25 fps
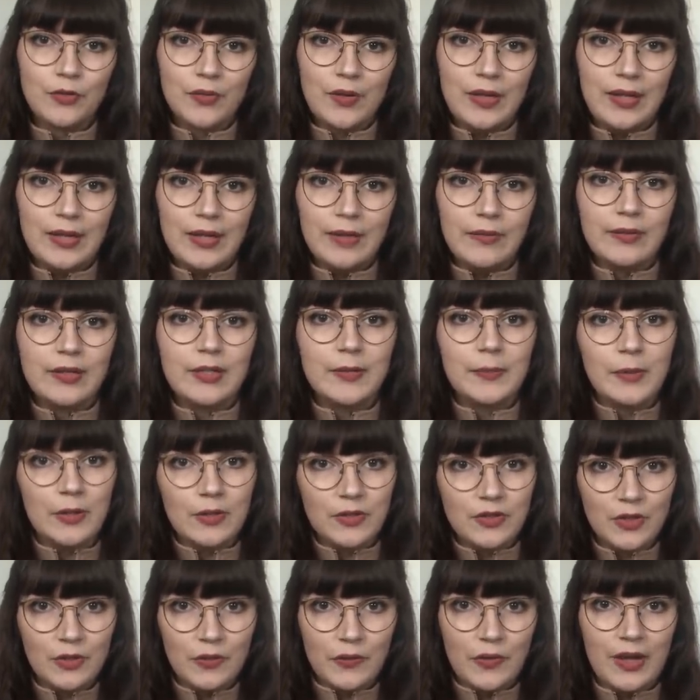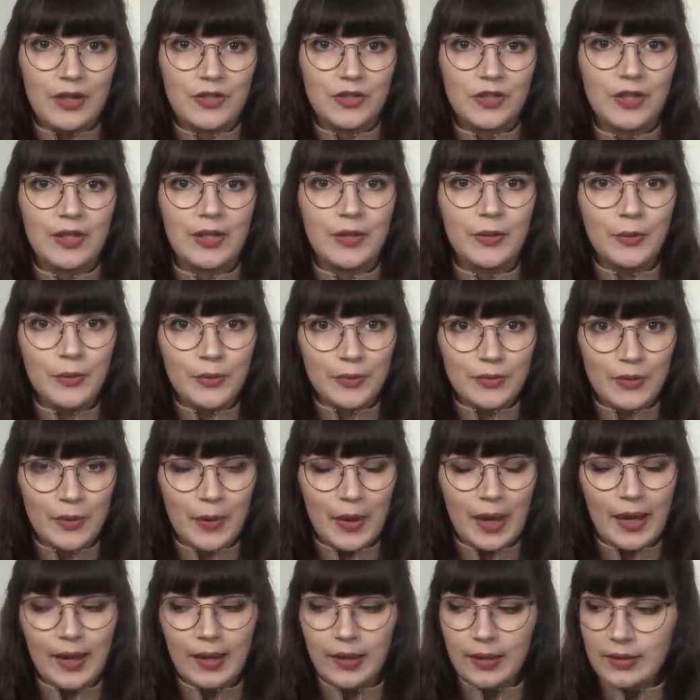treat the respiratory infection he
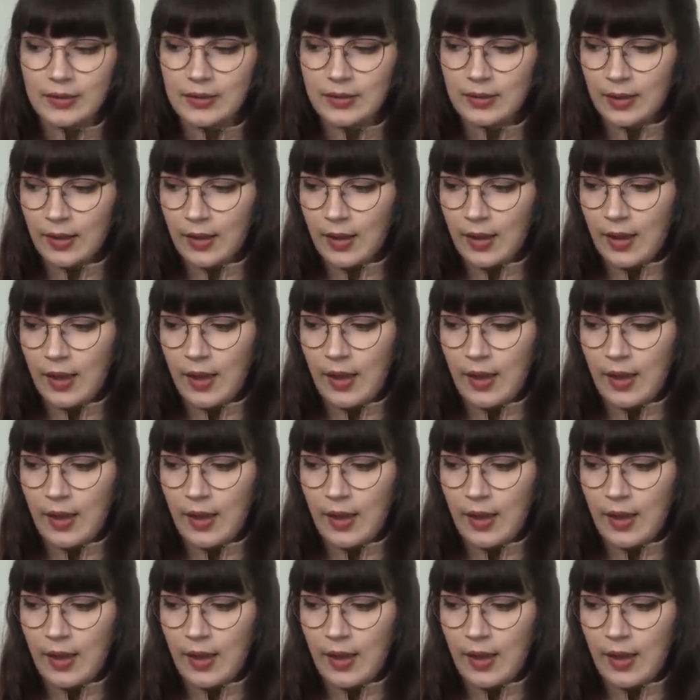also had,